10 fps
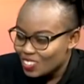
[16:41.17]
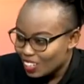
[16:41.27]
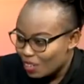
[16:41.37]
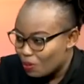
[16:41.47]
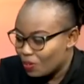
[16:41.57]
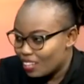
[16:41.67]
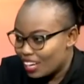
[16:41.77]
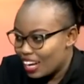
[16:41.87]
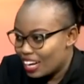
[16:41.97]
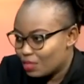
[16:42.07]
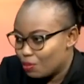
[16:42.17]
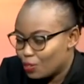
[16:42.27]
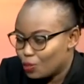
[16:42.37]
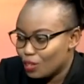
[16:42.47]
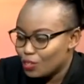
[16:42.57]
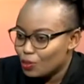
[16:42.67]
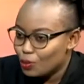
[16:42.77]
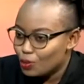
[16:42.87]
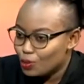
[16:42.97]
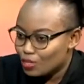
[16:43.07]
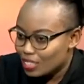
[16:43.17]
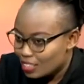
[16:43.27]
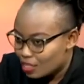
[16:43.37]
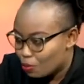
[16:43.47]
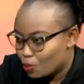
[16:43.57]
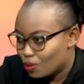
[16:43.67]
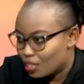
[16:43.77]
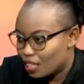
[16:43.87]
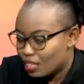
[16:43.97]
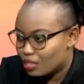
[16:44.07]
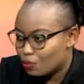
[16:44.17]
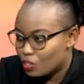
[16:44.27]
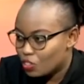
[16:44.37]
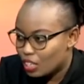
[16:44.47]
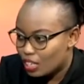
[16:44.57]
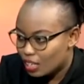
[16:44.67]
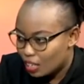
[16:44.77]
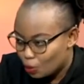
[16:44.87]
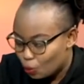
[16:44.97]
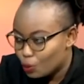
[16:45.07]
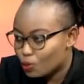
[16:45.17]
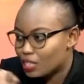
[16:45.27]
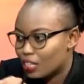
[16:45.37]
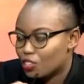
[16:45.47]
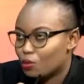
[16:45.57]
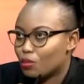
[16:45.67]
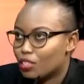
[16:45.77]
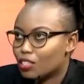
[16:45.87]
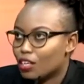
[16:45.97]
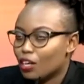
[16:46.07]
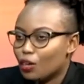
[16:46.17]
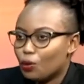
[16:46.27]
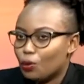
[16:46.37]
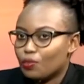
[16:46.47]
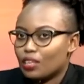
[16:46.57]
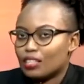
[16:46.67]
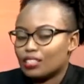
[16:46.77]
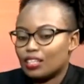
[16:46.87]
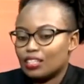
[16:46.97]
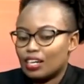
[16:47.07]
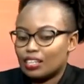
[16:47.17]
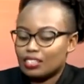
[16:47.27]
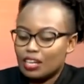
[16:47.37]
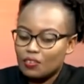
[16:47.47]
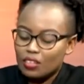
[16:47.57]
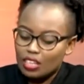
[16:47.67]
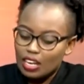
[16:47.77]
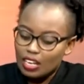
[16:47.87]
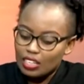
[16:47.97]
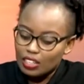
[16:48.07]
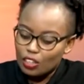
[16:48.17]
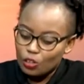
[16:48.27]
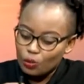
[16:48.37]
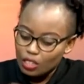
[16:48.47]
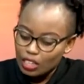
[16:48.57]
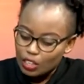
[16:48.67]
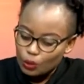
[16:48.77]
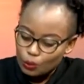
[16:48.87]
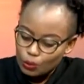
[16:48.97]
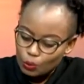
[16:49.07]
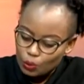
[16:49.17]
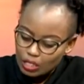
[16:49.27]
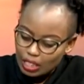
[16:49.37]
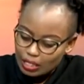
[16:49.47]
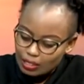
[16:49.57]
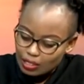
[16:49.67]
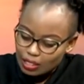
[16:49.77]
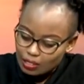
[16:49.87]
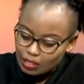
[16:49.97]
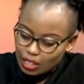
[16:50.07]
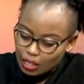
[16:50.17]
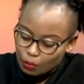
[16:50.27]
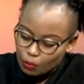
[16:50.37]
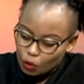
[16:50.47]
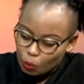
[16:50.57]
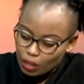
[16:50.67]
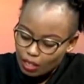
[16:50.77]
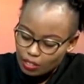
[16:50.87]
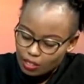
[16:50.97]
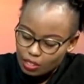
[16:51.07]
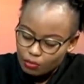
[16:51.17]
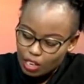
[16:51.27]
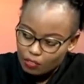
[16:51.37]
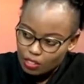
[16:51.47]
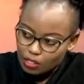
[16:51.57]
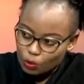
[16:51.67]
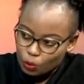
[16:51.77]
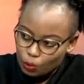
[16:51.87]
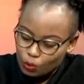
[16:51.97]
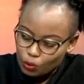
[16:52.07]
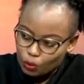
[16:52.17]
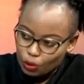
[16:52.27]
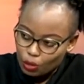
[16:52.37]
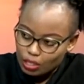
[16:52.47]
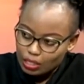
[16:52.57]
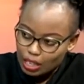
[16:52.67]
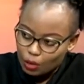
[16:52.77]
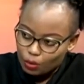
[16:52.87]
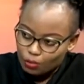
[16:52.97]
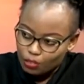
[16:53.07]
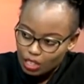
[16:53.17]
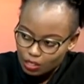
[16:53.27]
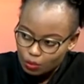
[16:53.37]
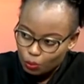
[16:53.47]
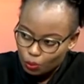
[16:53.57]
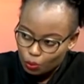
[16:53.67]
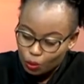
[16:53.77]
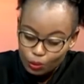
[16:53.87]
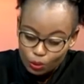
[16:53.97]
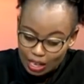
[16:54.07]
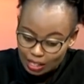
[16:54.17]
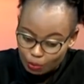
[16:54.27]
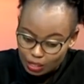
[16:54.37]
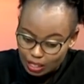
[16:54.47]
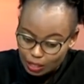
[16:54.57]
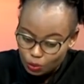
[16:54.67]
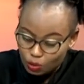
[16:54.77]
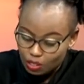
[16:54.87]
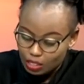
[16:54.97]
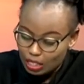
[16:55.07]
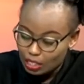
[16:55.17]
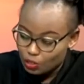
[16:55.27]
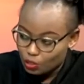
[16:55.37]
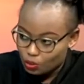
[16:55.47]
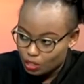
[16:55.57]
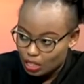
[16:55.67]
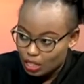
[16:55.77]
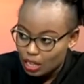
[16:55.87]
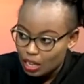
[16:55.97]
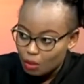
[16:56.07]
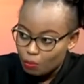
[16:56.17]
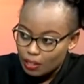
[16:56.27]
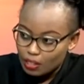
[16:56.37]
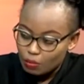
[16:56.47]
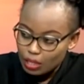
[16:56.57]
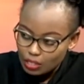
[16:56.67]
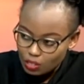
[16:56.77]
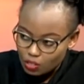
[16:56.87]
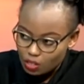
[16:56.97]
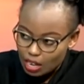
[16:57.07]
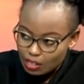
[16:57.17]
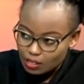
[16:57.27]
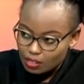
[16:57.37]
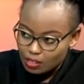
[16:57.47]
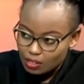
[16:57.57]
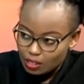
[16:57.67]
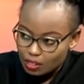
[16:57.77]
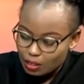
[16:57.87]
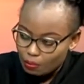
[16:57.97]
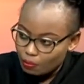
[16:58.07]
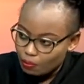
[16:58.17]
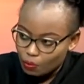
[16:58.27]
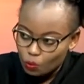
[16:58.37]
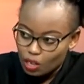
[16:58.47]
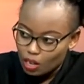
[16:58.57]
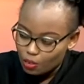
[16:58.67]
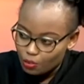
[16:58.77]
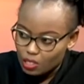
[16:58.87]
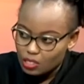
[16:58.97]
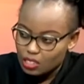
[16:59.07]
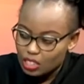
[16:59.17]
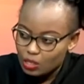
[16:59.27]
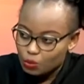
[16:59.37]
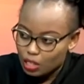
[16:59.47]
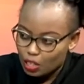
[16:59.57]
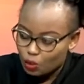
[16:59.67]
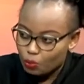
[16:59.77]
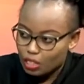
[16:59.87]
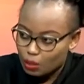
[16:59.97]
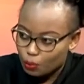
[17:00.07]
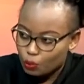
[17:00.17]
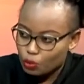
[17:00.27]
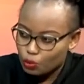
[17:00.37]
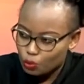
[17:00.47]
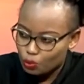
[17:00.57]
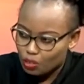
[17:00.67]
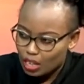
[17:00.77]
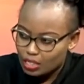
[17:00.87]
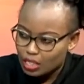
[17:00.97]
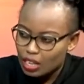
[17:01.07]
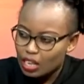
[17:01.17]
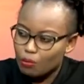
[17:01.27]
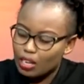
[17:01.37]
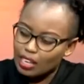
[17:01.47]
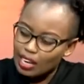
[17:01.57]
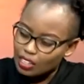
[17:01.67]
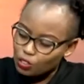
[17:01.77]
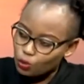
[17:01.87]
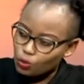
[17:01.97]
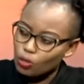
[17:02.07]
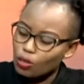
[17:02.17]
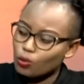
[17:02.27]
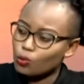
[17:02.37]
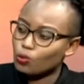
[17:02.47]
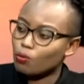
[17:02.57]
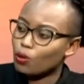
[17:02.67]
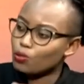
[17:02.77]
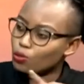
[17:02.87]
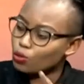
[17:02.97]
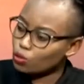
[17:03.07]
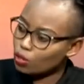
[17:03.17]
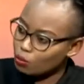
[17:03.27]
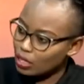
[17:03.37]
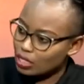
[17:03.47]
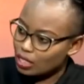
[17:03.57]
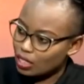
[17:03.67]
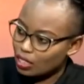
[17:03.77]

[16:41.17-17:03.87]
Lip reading: And talking about that aspect, you had also touched a bit on the hate speech, and you also touched a bit on that, Daktari, and looking at also what NCAC had recommended just 5 days ago was to lock down Facebook. We also had that particular story in the dailies today, but the ministry, ICT, said that we are a free state, we cannot be able to do that. But again, you talk also about social media.